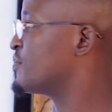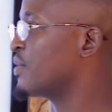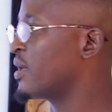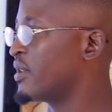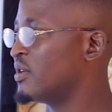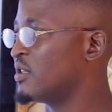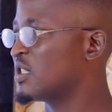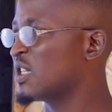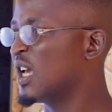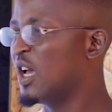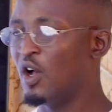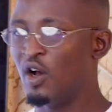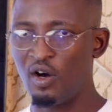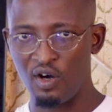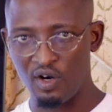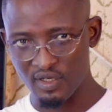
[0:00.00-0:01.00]
brother's
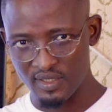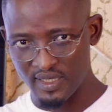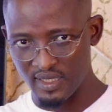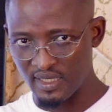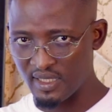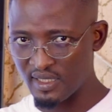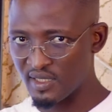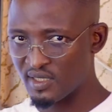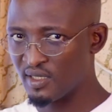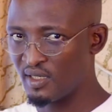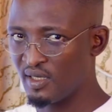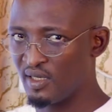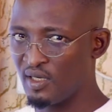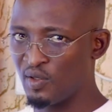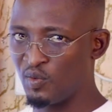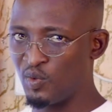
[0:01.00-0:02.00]
haughtiness,
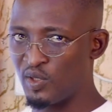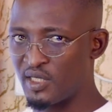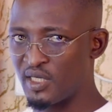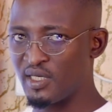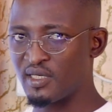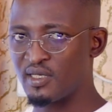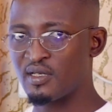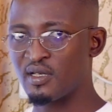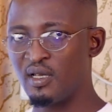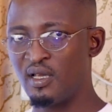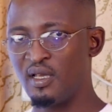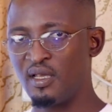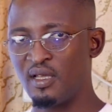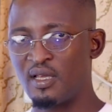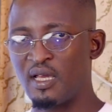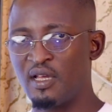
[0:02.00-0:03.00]
which is
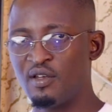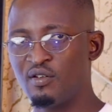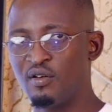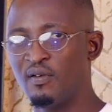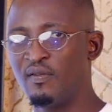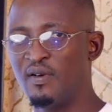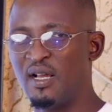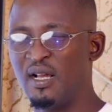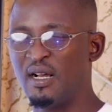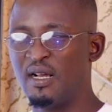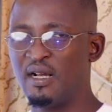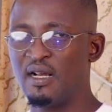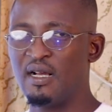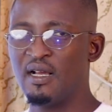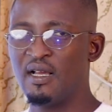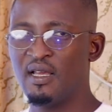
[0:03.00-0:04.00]
a kind of
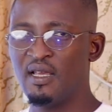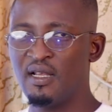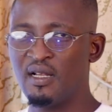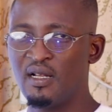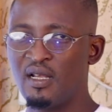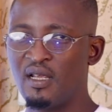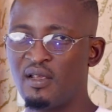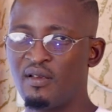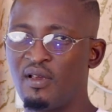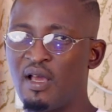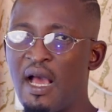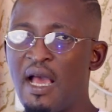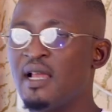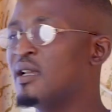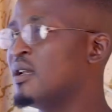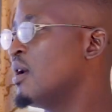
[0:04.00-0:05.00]
a
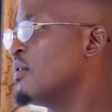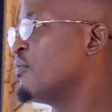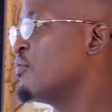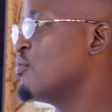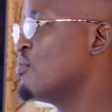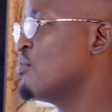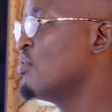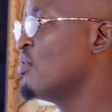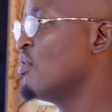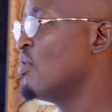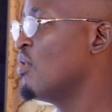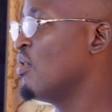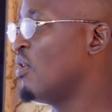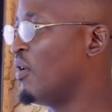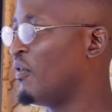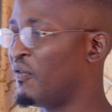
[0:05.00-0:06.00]
high level
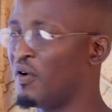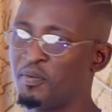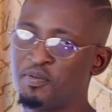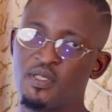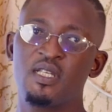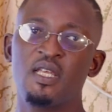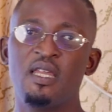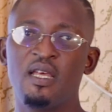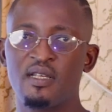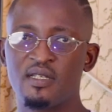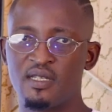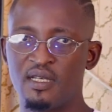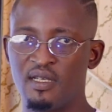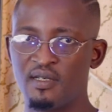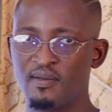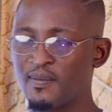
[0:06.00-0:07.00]
of
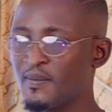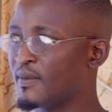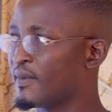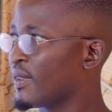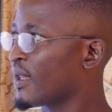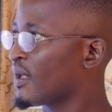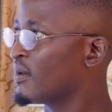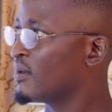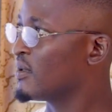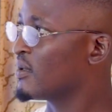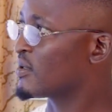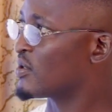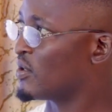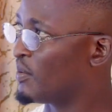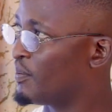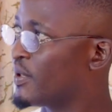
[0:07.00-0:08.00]
obstinacy.
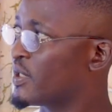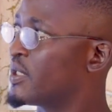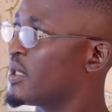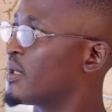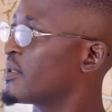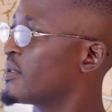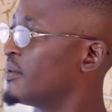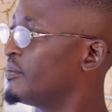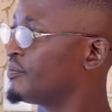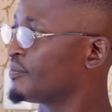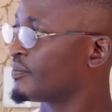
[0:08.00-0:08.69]
So number 6.